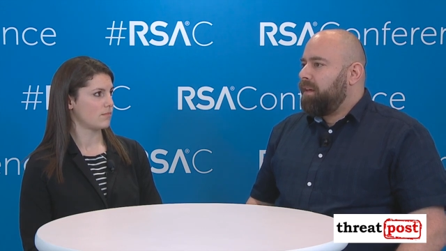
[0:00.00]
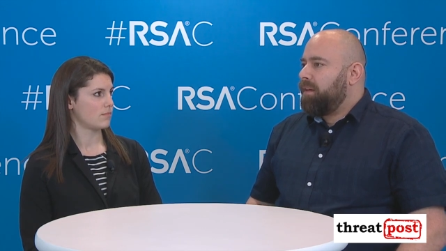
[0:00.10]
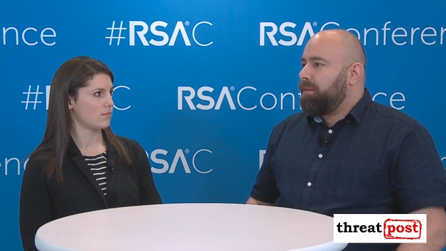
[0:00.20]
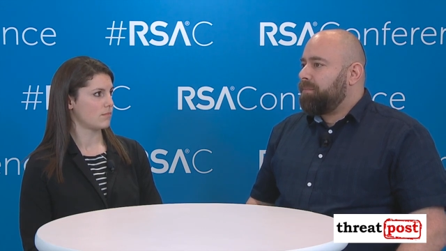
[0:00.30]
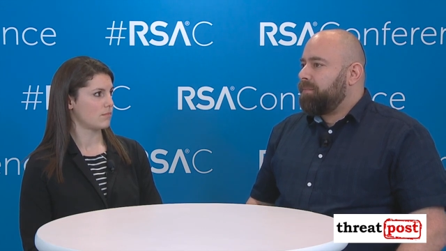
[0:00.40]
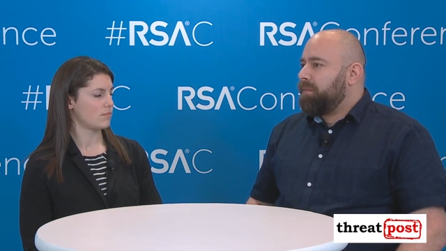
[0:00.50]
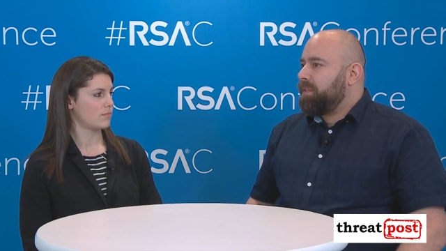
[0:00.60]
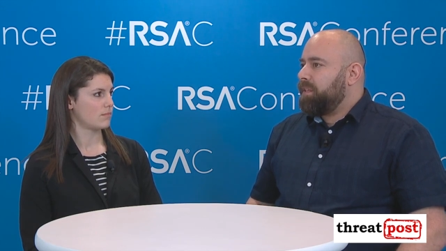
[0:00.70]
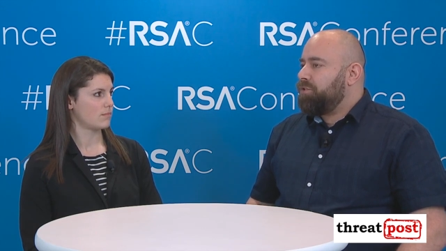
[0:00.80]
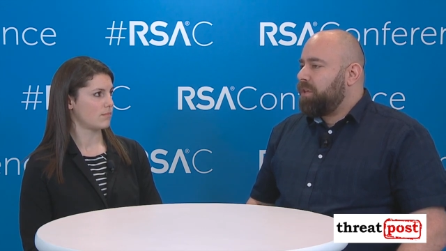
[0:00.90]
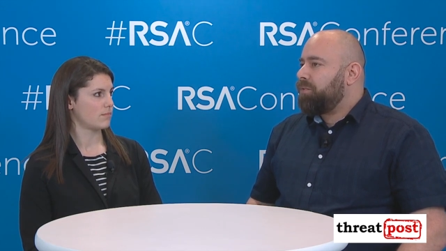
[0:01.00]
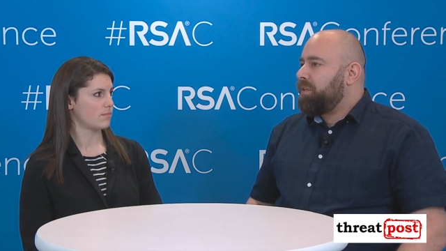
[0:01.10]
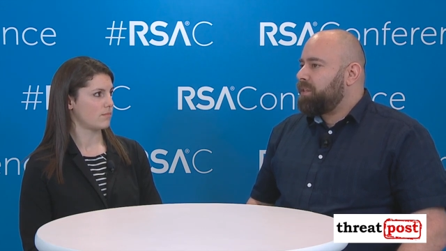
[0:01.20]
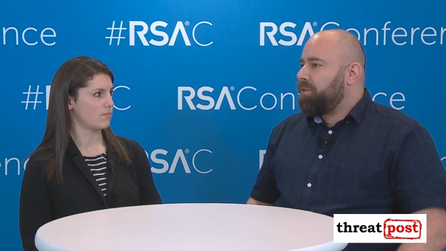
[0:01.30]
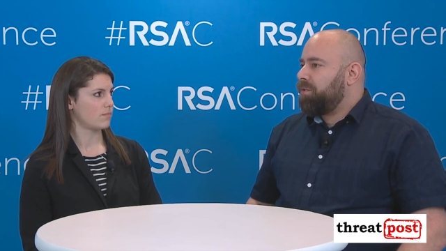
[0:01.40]
Speaker 1: um, the
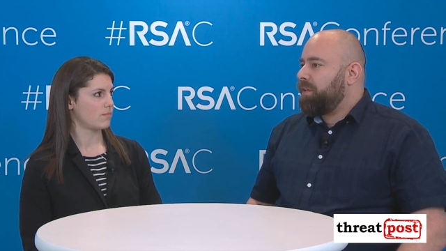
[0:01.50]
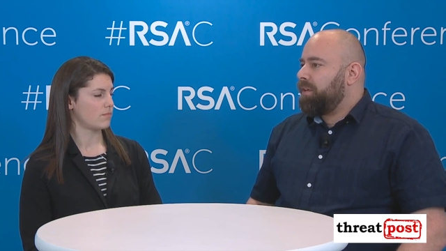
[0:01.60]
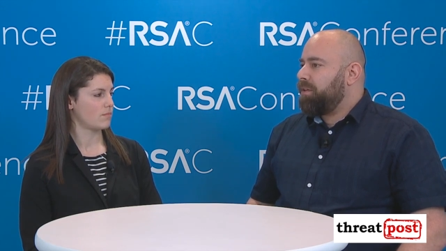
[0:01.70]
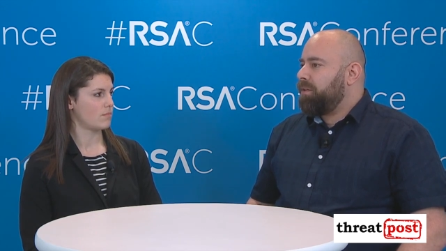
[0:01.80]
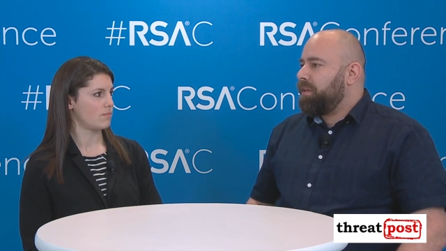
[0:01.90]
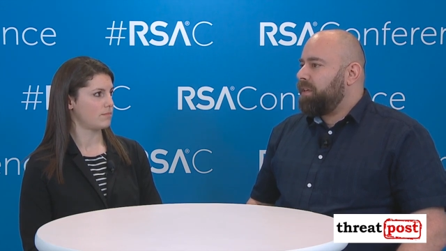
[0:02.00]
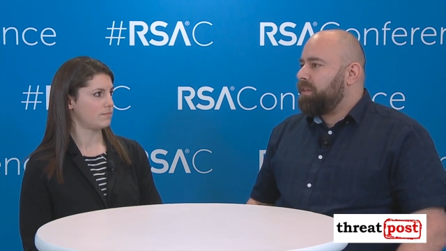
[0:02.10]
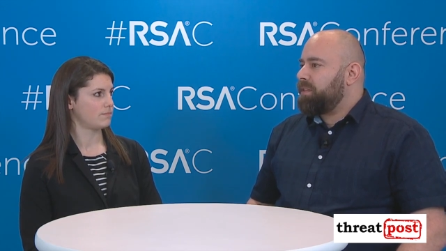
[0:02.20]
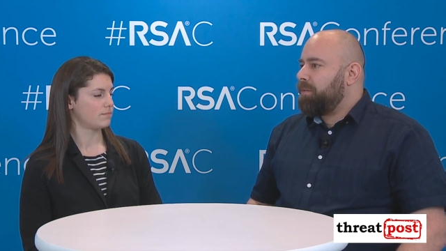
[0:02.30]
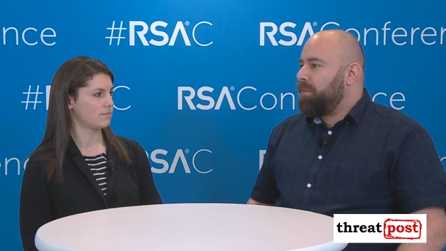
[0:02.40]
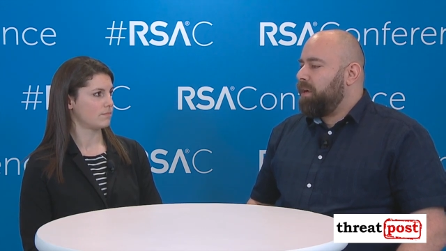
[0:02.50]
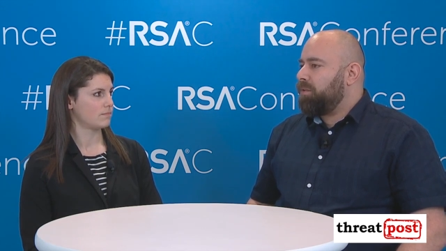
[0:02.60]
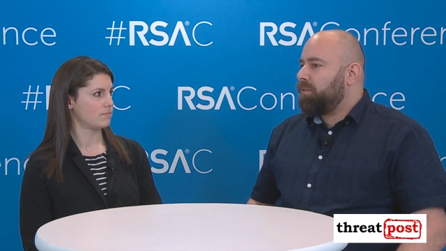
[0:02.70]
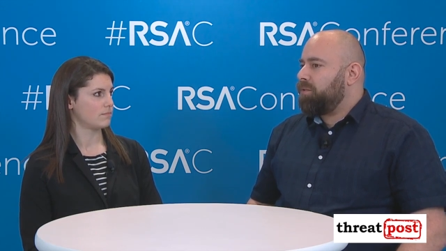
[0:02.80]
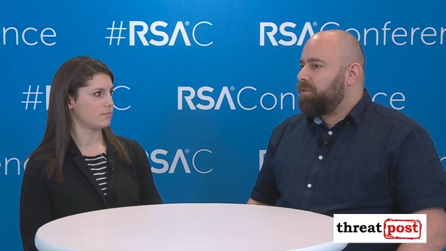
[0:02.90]
general story here is
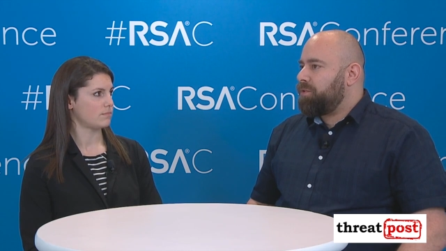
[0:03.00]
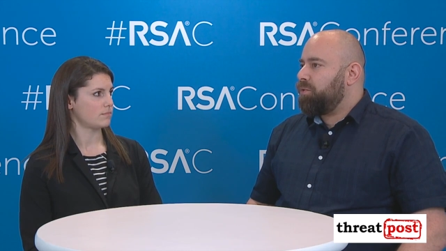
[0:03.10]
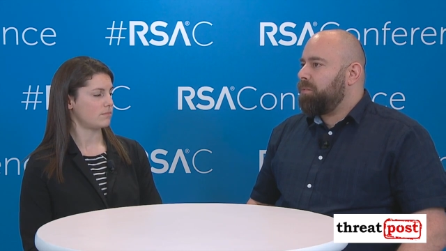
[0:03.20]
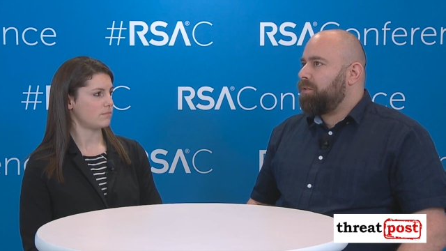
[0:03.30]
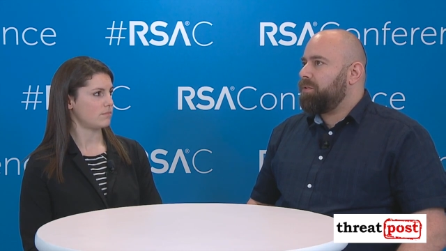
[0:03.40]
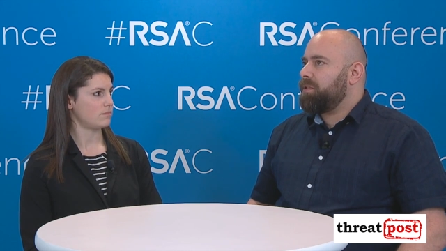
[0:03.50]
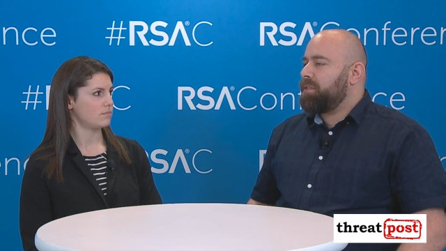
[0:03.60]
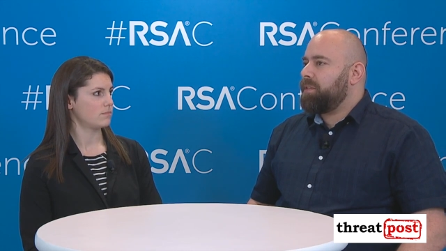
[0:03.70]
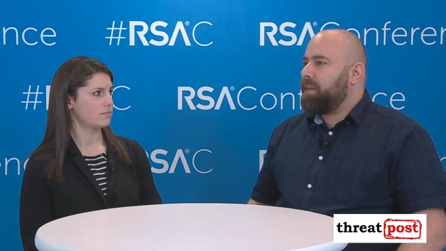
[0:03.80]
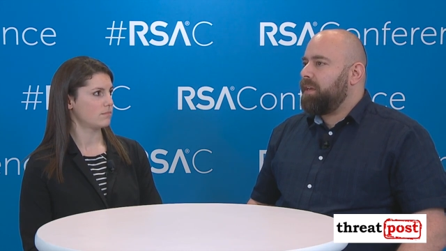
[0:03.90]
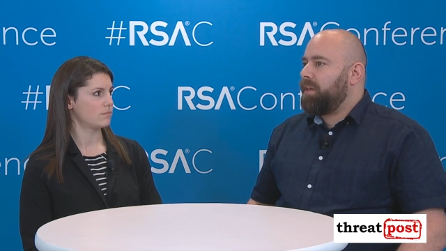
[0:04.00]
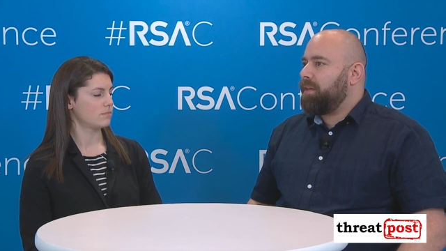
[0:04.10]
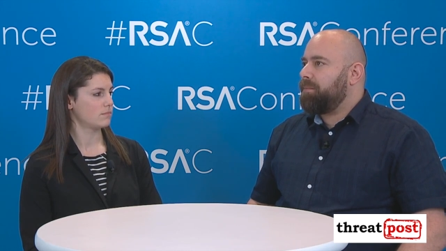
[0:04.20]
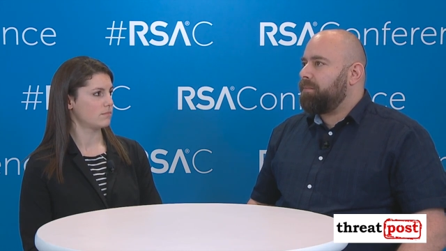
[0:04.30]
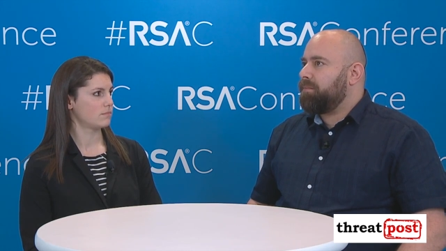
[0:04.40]
about consumers
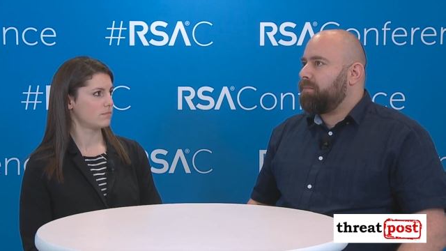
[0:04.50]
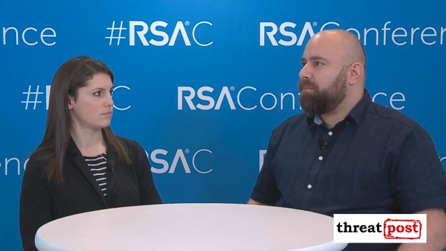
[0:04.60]
um,